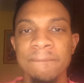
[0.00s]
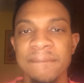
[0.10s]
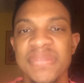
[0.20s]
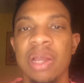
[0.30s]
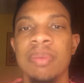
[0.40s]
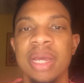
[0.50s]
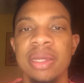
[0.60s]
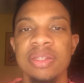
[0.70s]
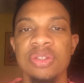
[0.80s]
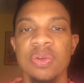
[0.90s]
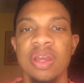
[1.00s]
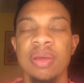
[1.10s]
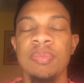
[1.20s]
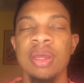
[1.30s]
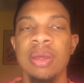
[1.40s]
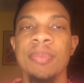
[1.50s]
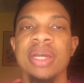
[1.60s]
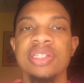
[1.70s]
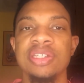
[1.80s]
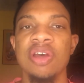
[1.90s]
on my Instagram
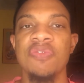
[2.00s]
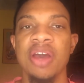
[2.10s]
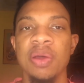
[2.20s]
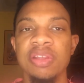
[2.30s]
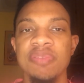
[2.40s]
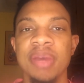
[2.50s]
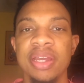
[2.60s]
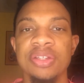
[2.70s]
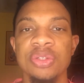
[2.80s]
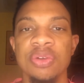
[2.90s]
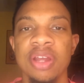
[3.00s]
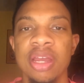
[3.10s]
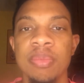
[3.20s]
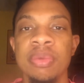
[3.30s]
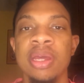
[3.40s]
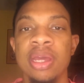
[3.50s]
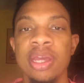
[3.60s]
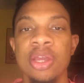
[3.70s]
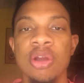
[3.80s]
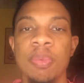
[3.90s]
myself. I'll leave my Instagram
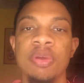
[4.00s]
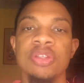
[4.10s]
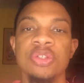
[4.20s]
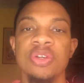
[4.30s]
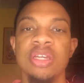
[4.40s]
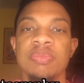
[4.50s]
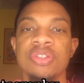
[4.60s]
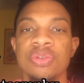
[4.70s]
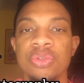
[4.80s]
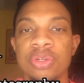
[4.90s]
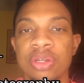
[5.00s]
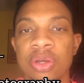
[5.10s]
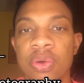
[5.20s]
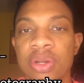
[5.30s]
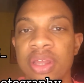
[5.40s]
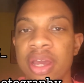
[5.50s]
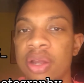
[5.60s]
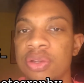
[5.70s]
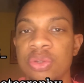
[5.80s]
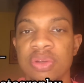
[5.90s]
here up on the screen so you can go to there and
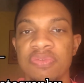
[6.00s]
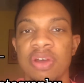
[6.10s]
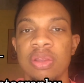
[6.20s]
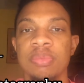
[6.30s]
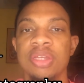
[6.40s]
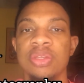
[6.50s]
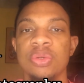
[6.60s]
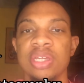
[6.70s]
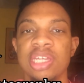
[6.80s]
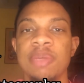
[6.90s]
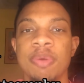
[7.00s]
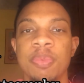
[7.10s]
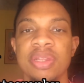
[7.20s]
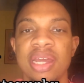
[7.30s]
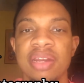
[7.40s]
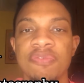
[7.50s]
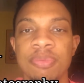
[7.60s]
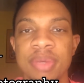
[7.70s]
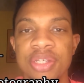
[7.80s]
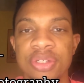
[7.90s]
you can follow me and you can keep up with that
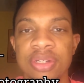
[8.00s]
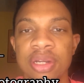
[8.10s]
information.